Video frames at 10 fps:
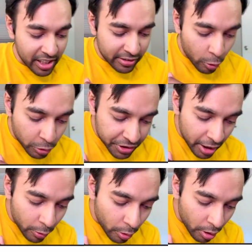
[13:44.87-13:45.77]
is hosted
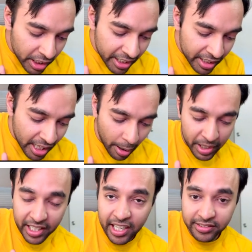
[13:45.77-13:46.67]
only in the
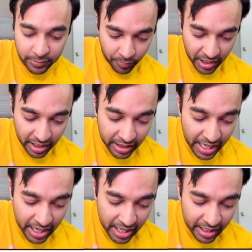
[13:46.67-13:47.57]
Americas,
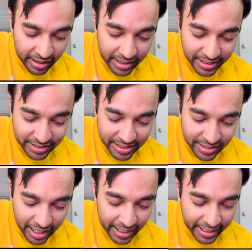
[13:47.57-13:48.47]
then this is the
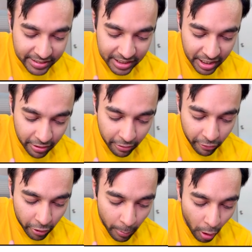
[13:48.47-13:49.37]
latency
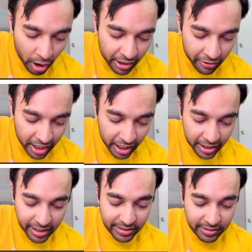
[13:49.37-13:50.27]
from all different
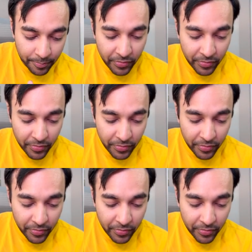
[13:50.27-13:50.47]
countries.